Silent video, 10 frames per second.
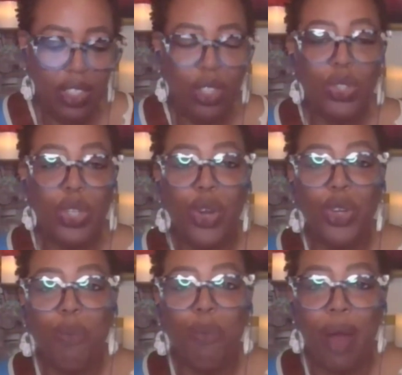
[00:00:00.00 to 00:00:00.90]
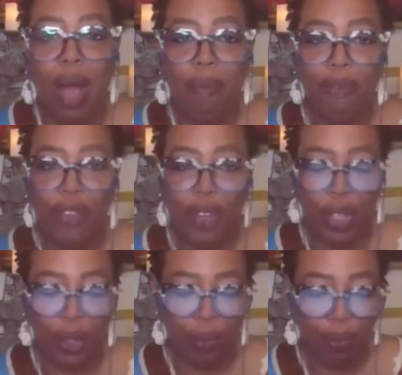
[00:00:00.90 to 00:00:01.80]
here's a journal prompt for
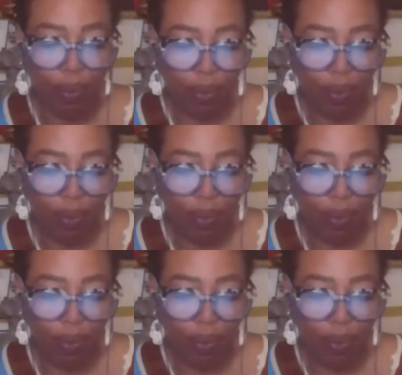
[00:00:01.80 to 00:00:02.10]
you.